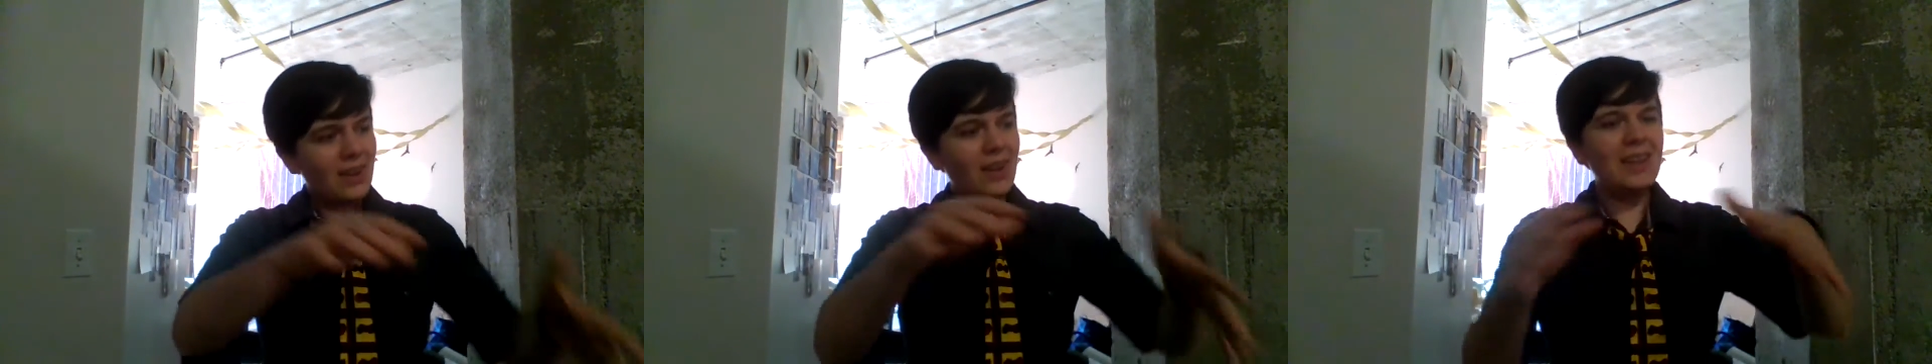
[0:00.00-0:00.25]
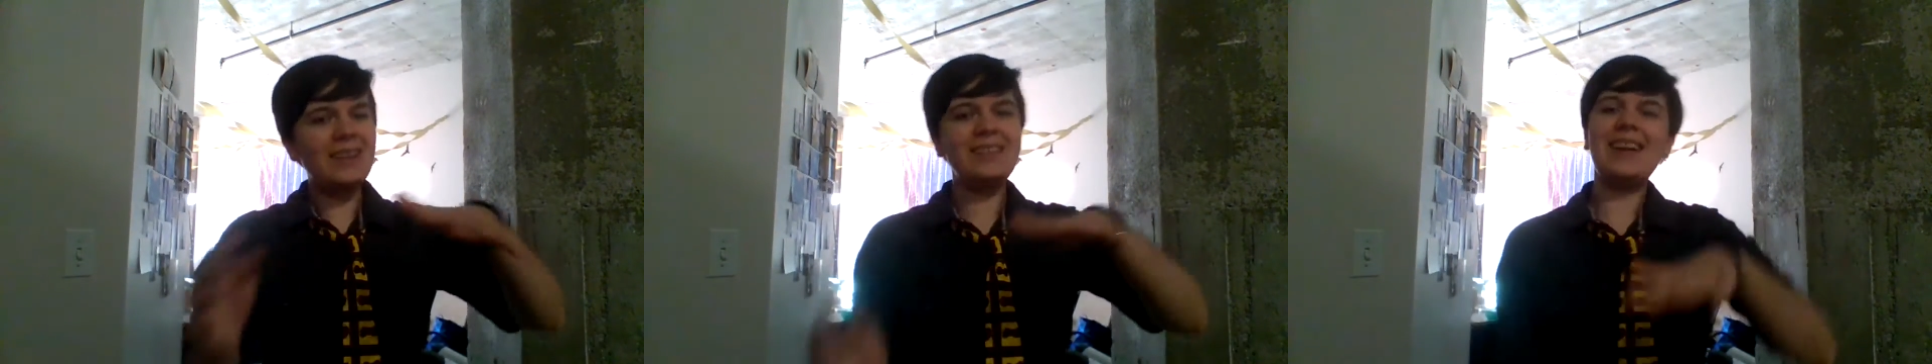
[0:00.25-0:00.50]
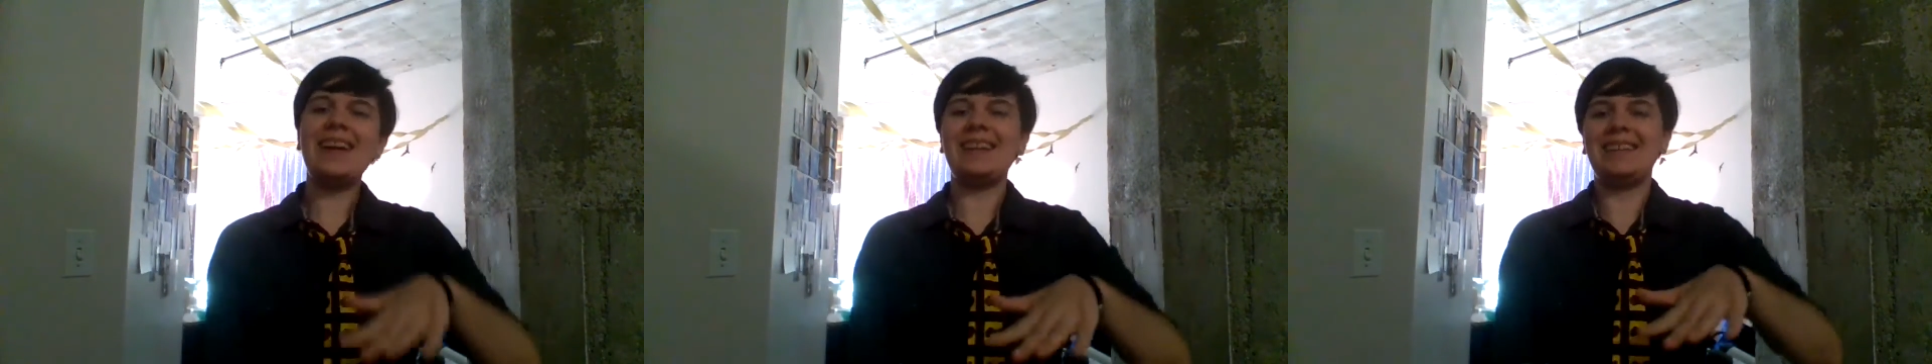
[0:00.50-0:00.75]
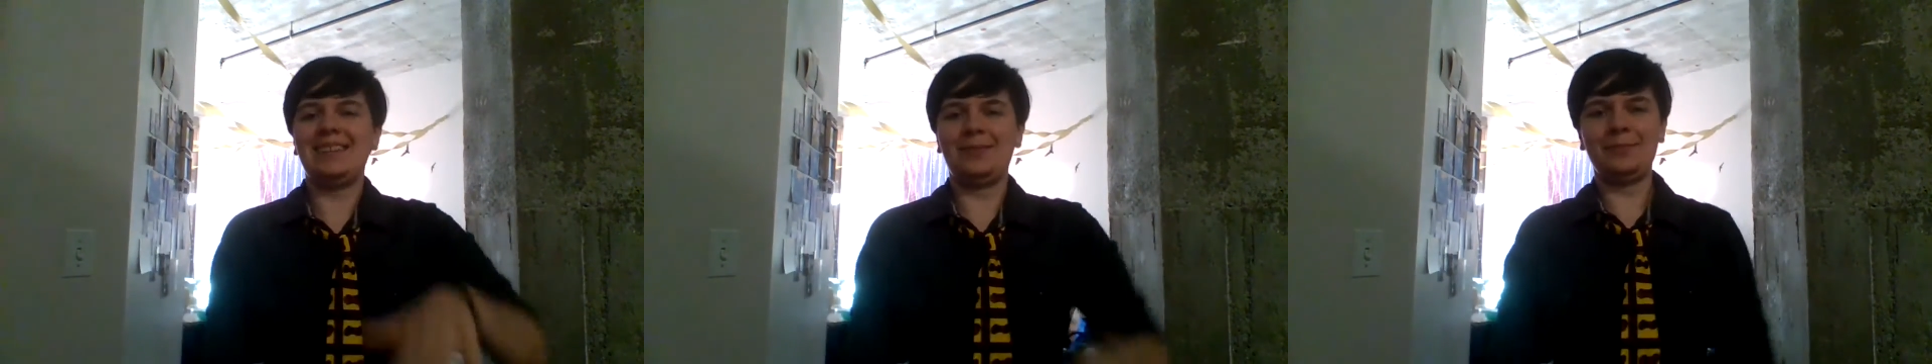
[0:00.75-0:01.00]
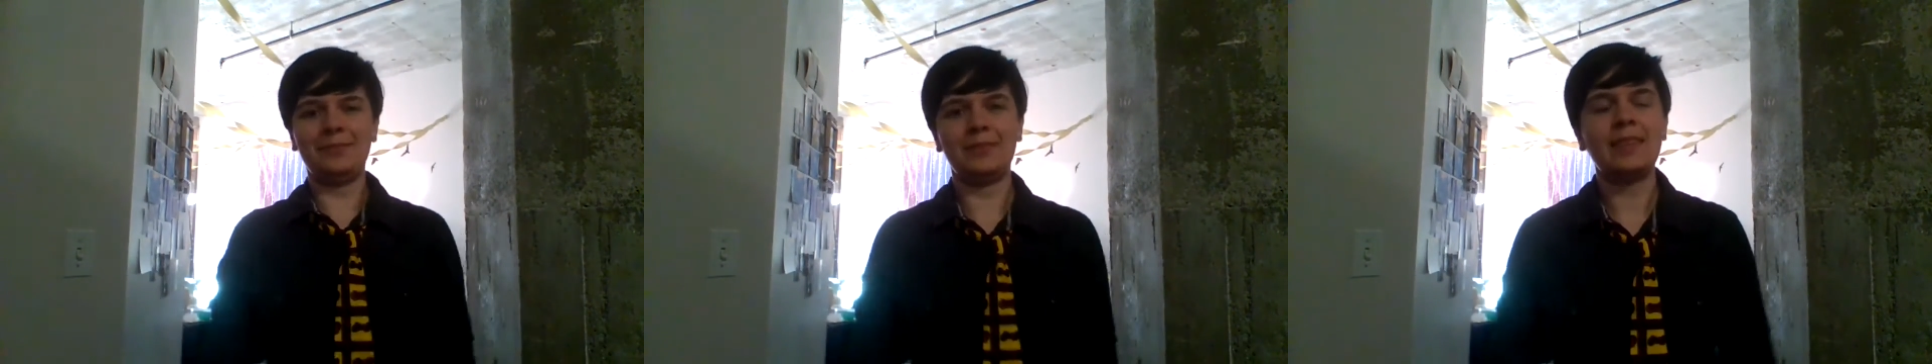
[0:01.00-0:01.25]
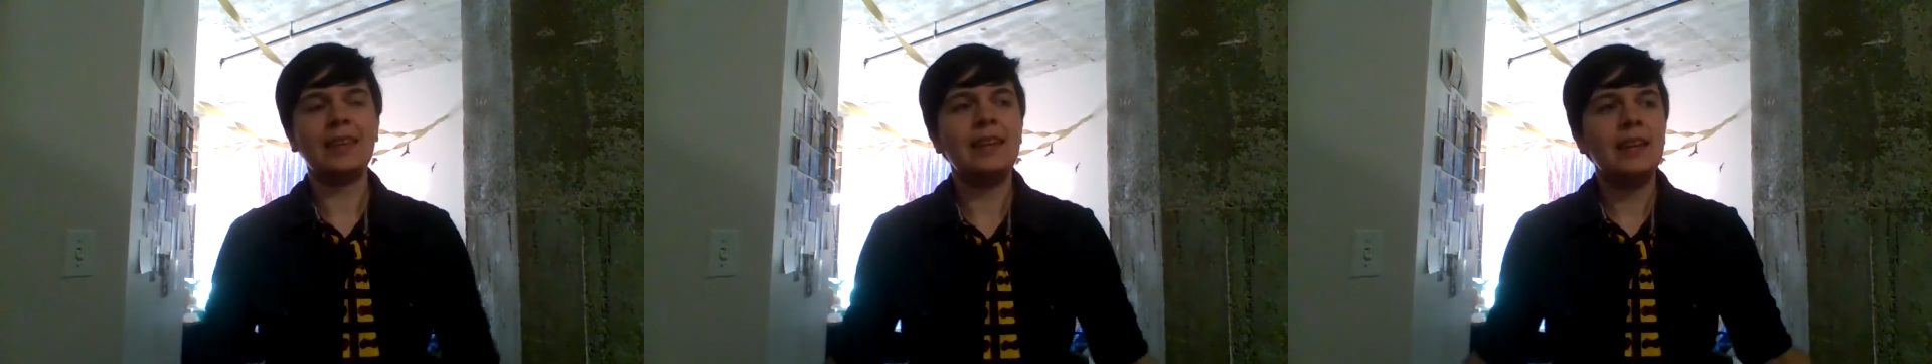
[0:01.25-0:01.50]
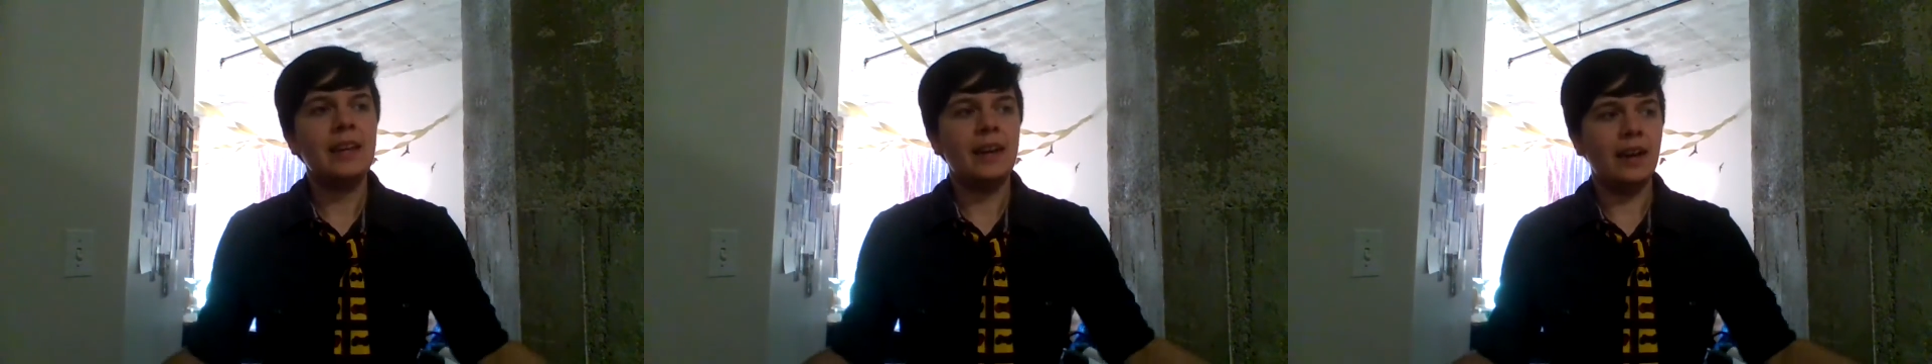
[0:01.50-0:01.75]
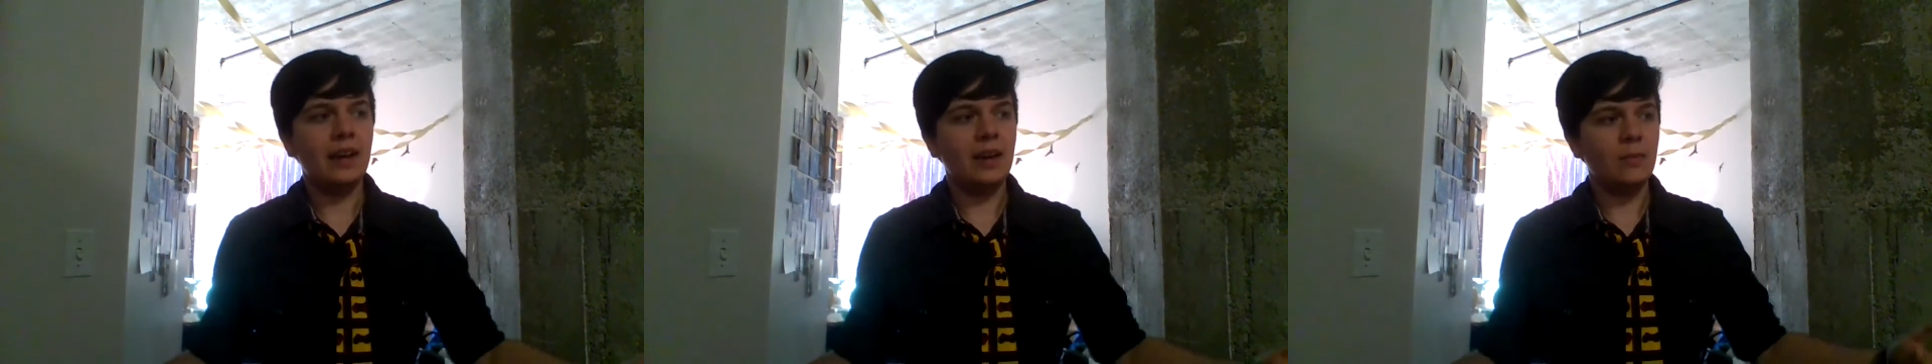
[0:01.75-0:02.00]
oh, all
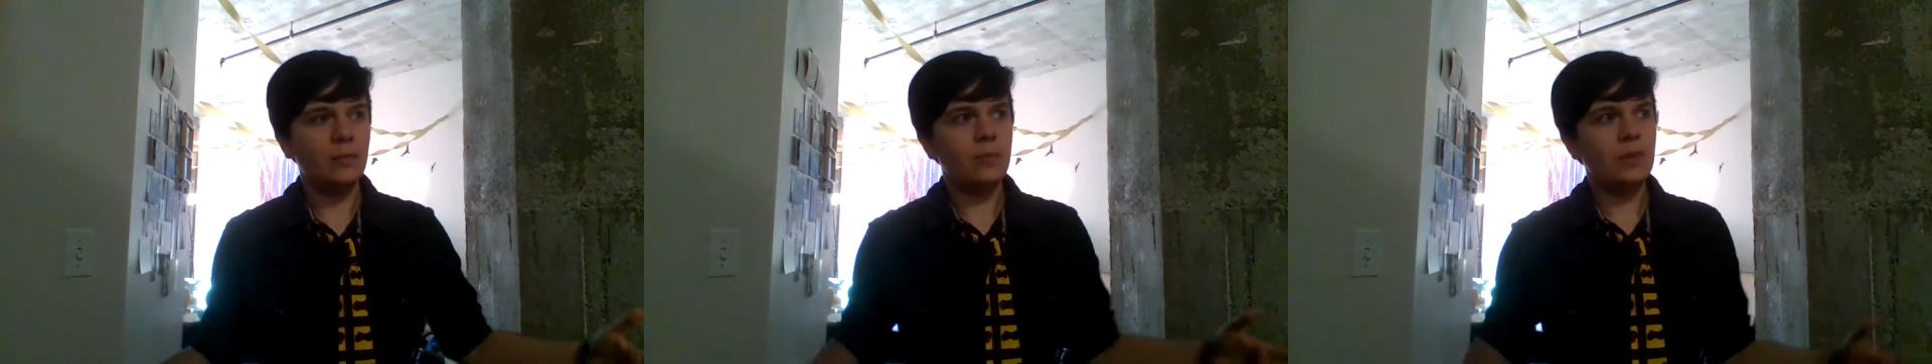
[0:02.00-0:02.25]
right.